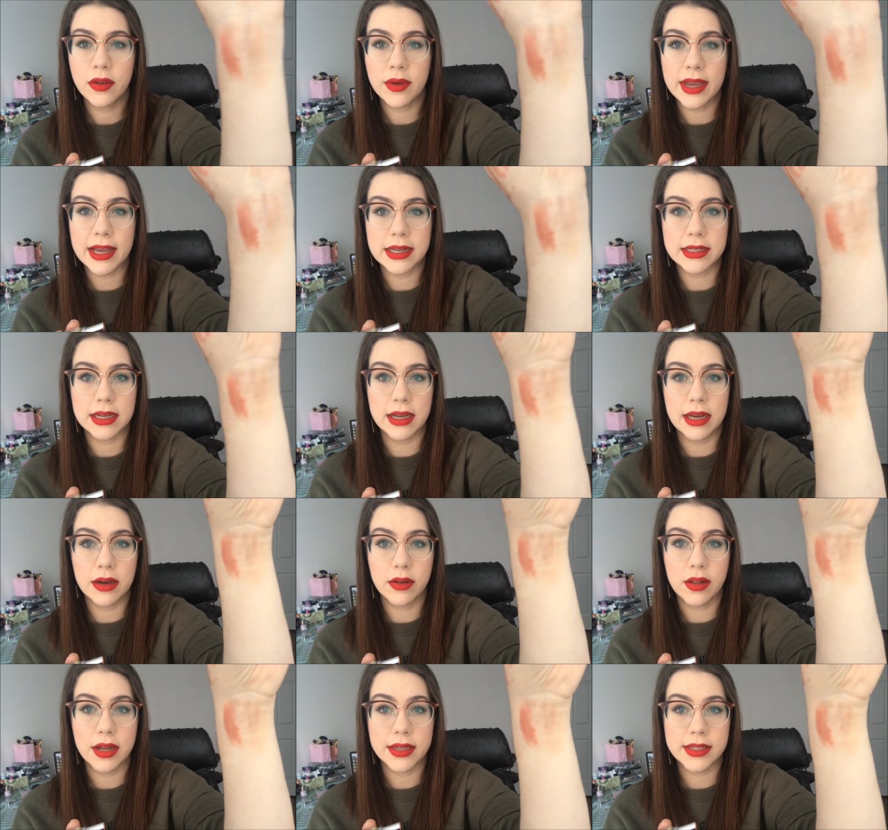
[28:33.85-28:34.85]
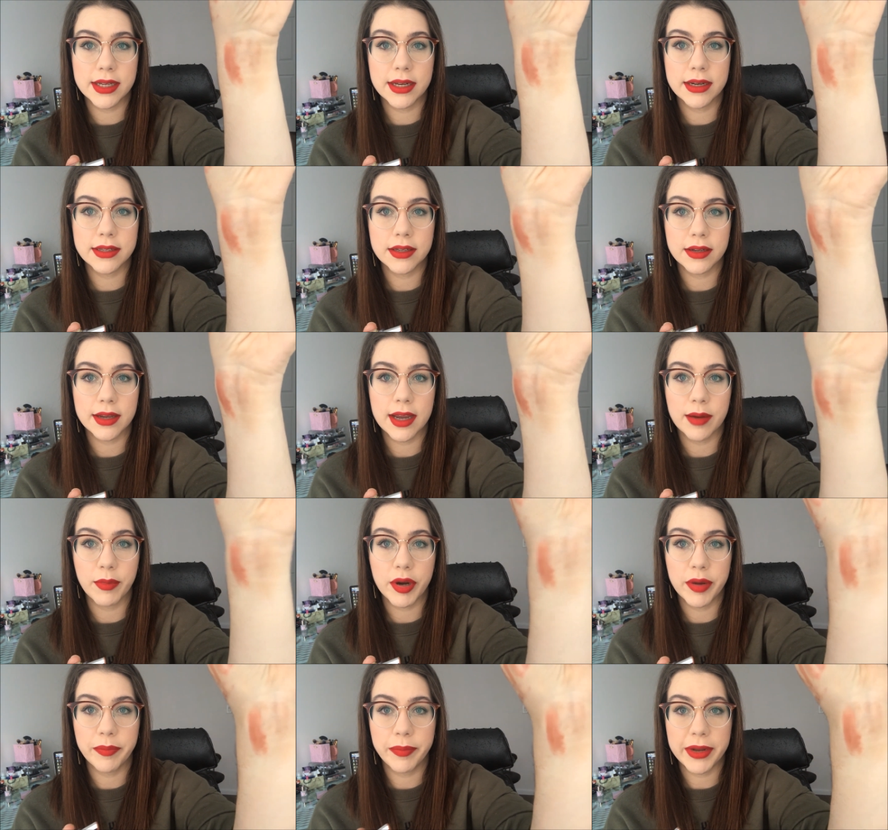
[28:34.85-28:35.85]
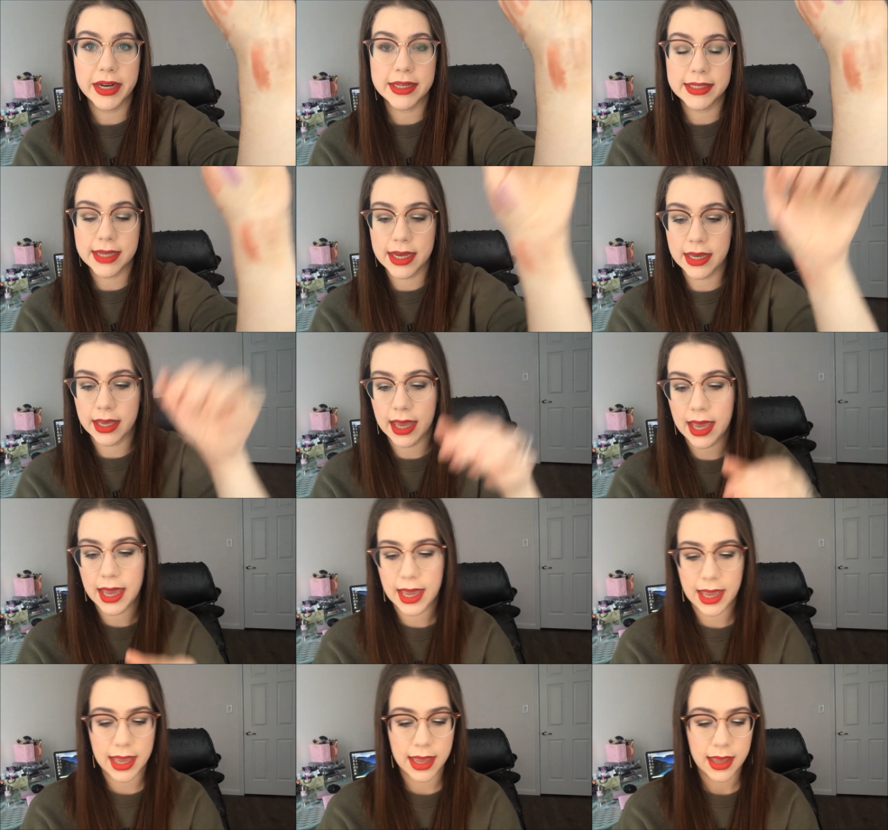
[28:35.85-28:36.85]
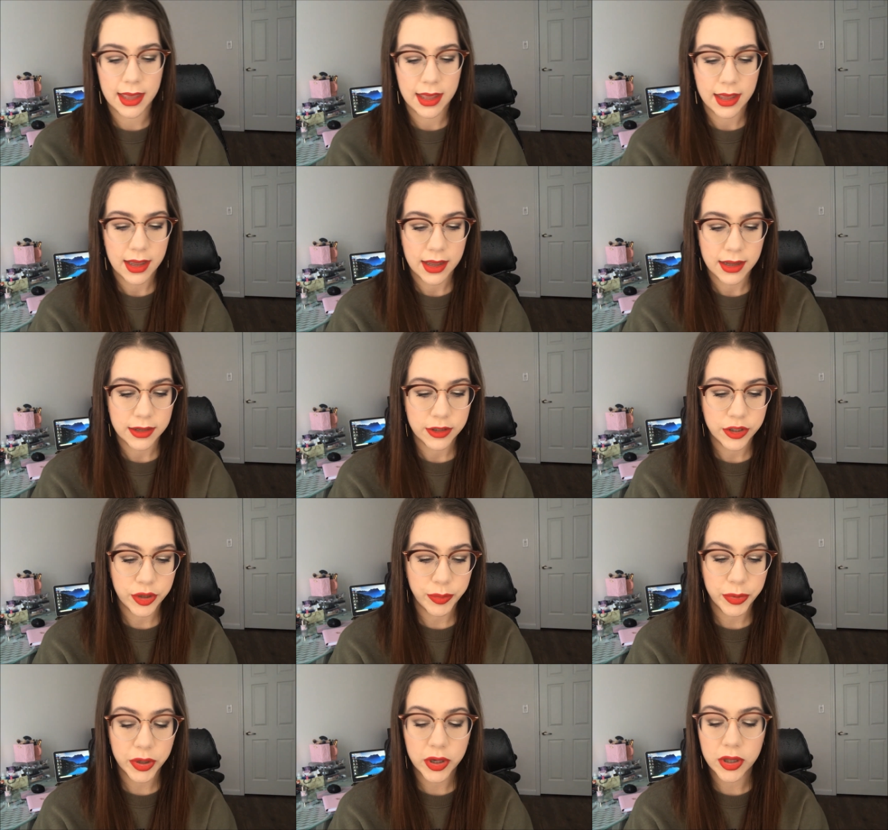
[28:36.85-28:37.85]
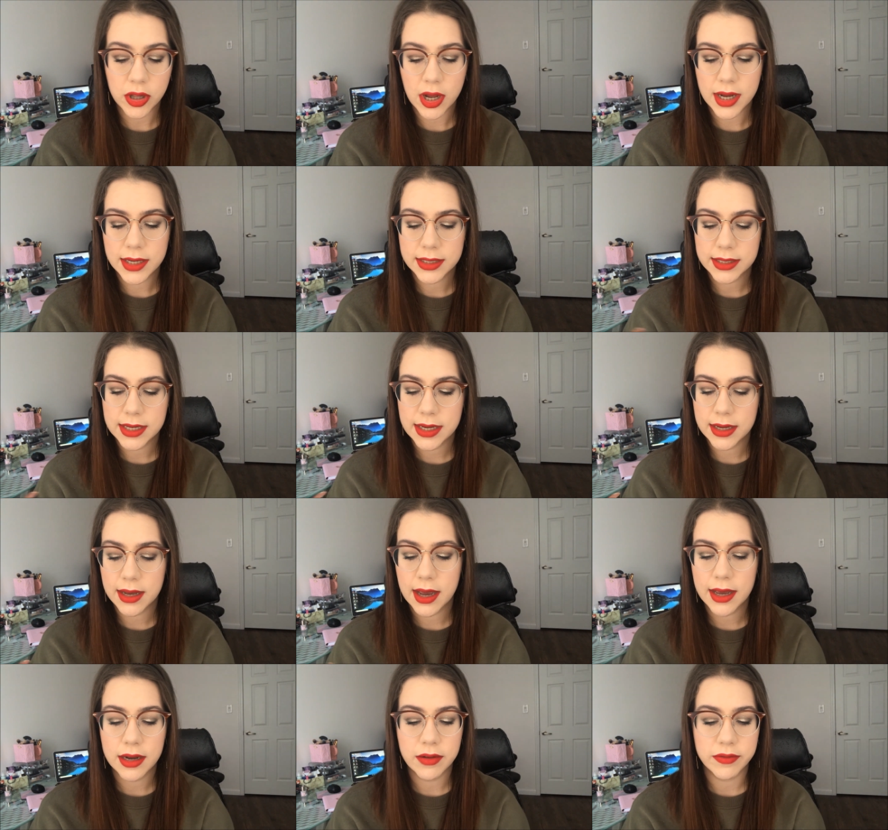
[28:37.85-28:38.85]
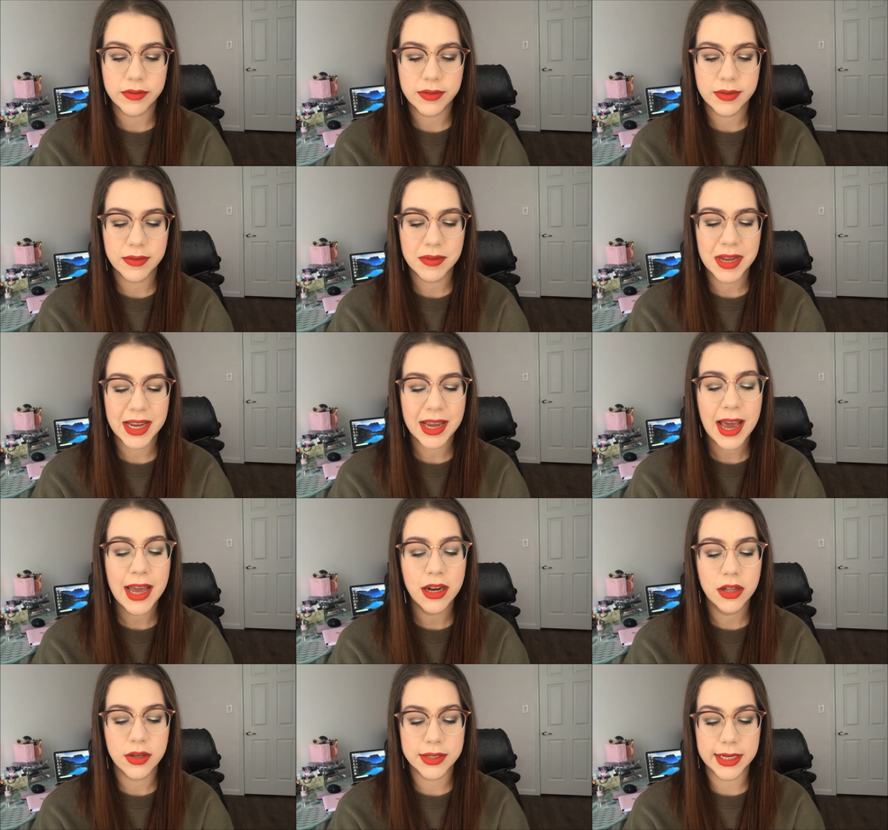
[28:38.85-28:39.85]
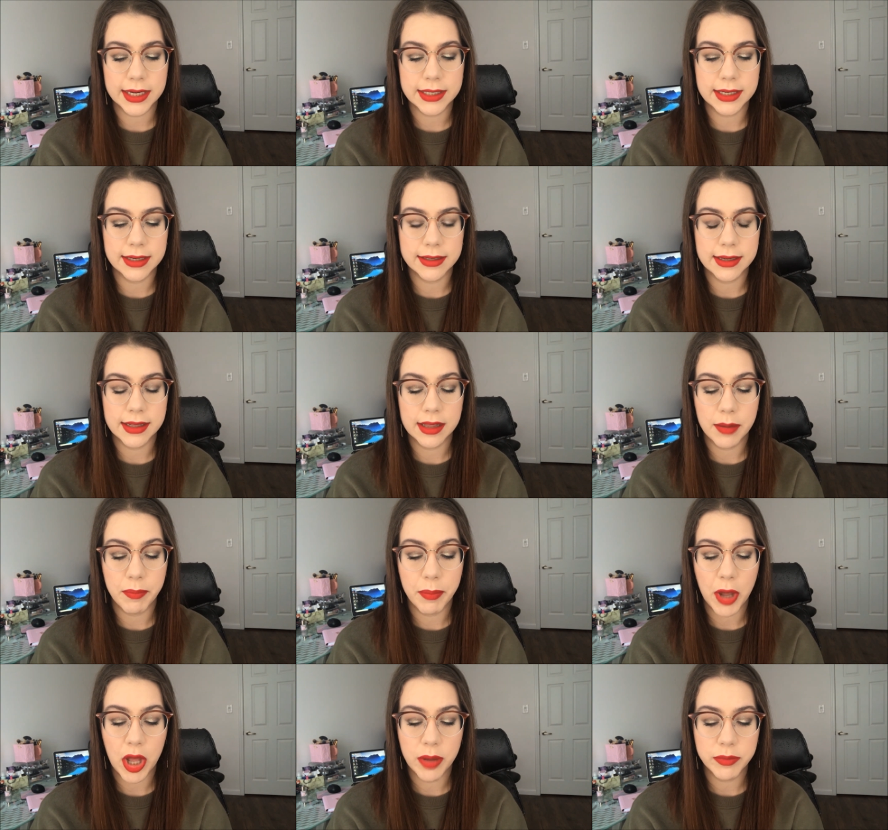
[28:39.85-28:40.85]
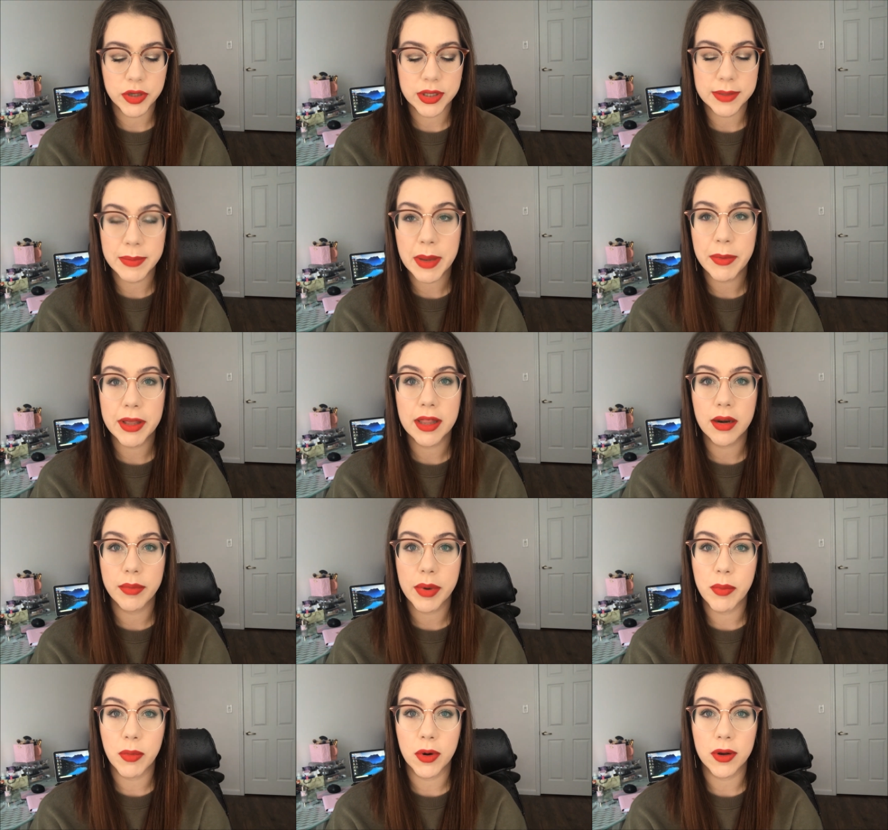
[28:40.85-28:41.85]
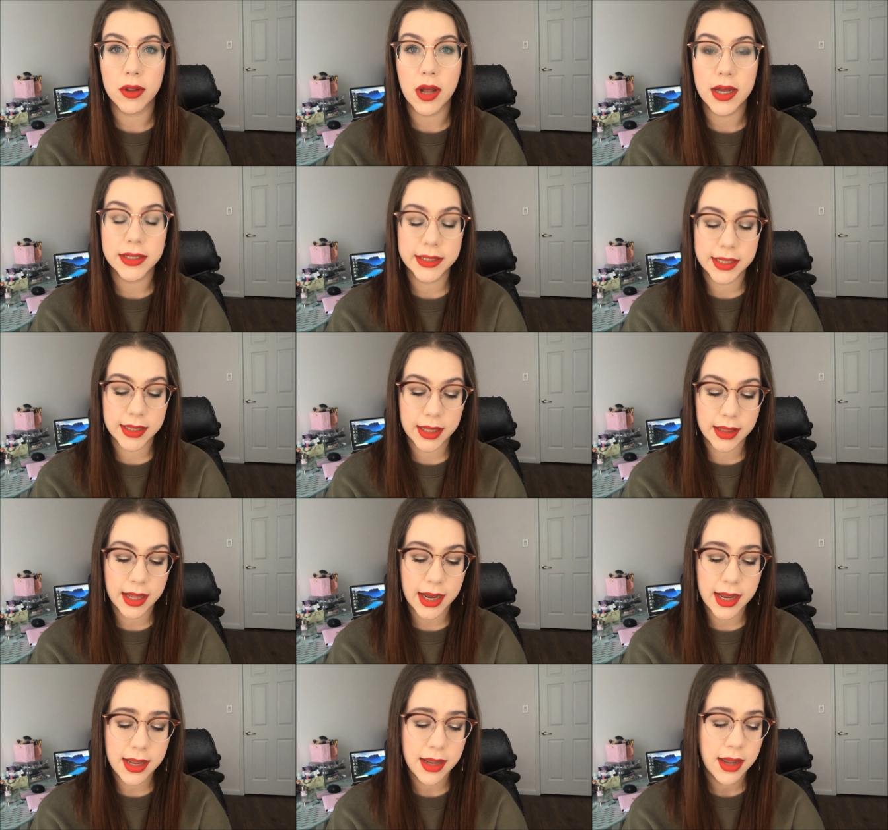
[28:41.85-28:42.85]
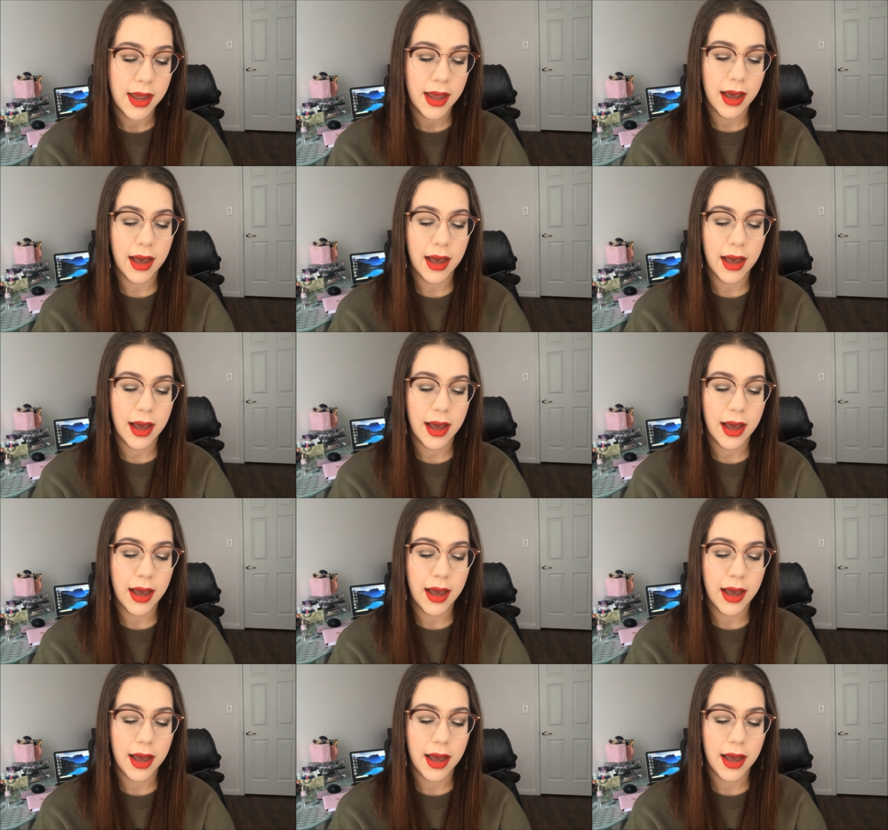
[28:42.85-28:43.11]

You can't tell how glossy it is on camera, but it's like a super glossy kind of, it kind of looks like a tinted lip balm, just maybe a little bit more glossy than that.